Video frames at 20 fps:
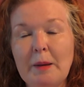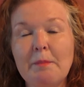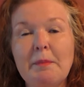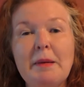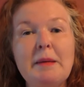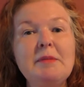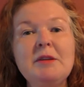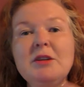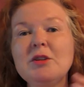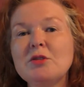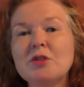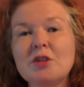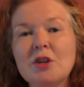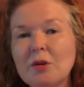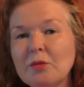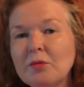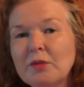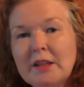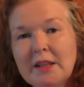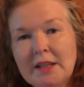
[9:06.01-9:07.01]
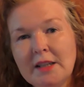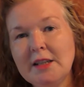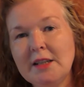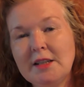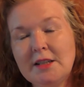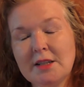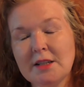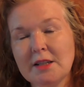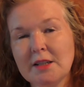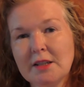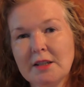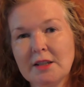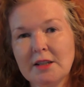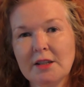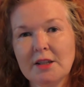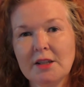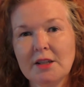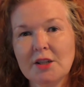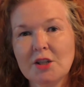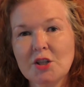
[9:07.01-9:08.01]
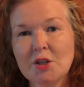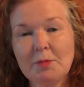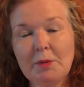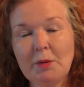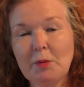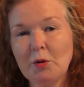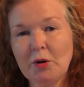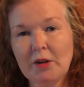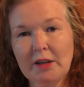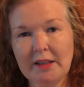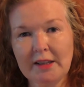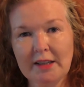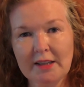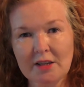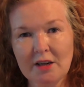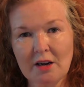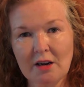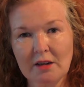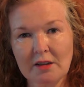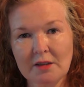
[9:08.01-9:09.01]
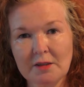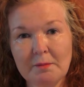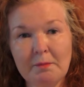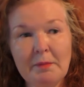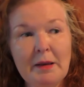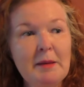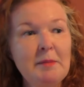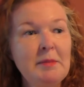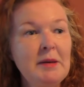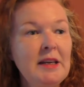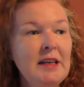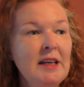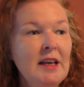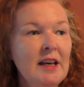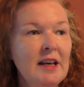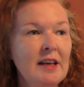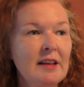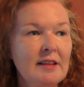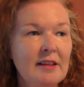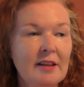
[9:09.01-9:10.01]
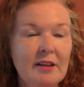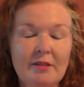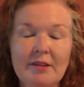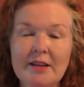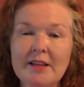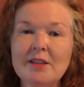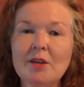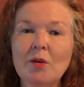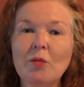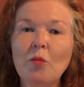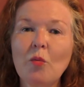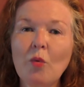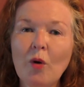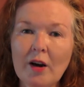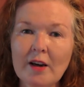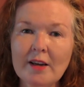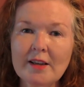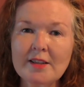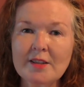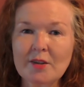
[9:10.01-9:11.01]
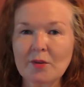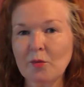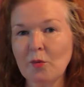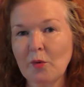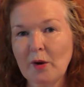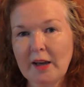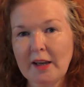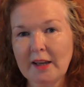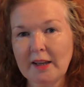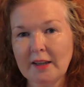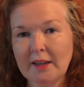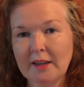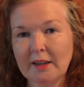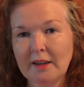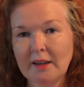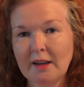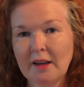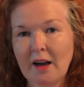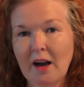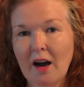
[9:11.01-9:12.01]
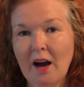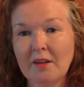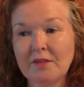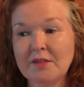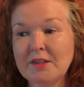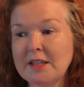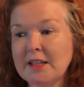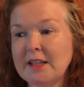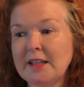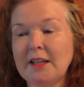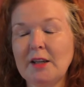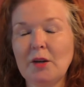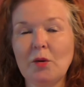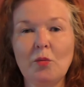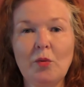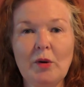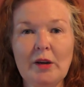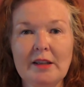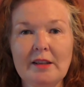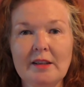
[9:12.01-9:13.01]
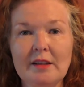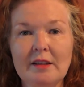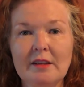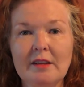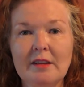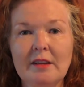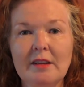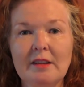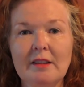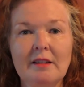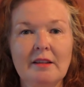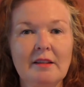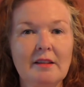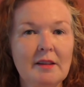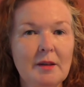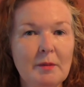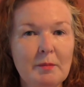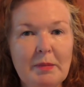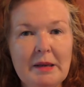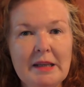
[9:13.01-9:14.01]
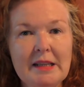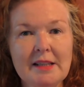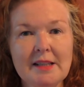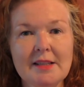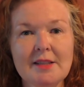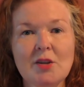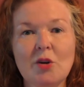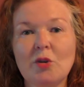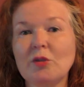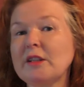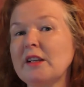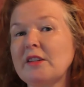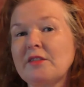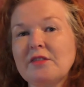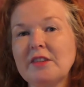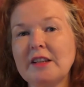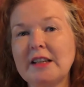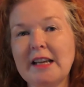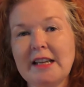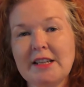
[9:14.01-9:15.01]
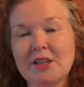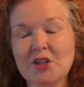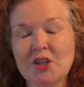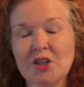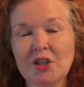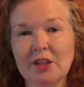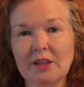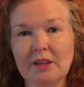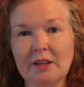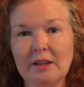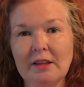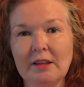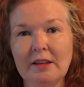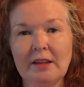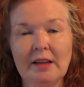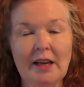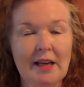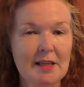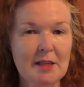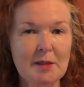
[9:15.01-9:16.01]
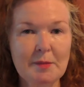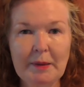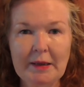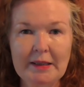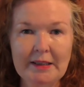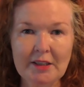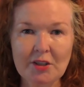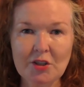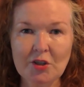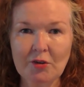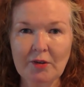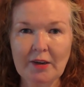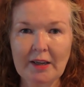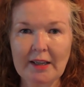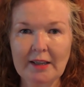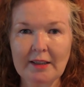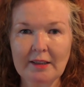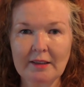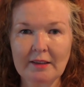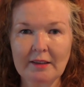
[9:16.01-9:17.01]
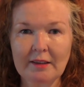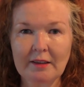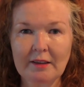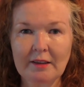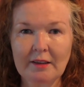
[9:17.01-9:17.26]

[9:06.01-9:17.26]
Maybe you don't need to be working that hard. Maybe there is a wiser way of dealing with the bills or that financial aspect that you're in.